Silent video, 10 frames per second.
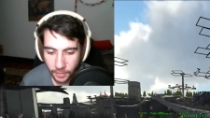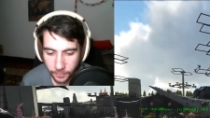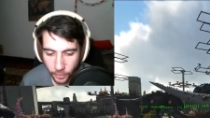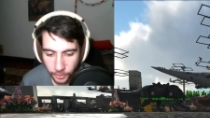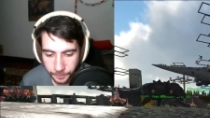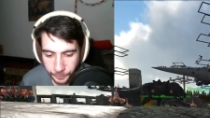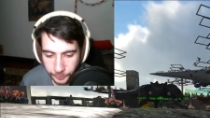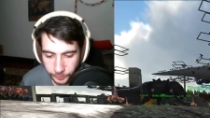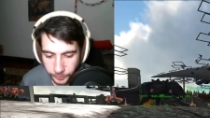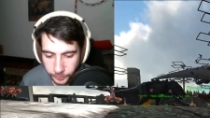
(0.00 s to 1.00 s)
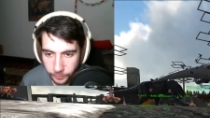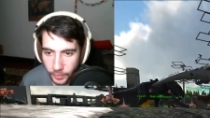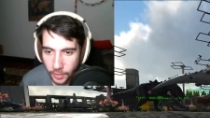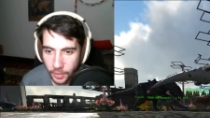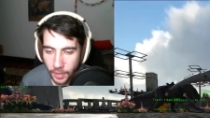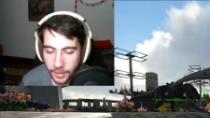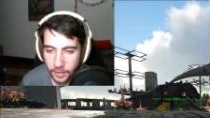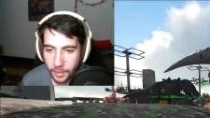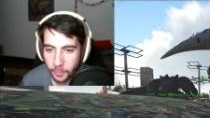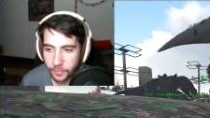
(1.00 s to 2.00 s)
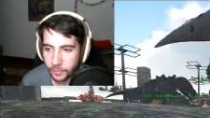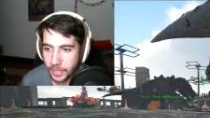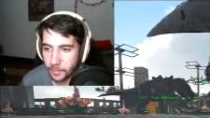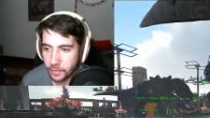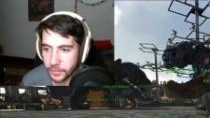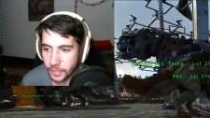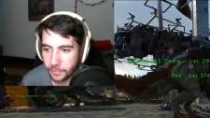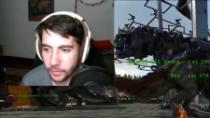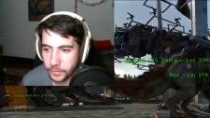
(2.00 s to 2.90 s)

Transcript: fall. I got a couple flame arrows left though,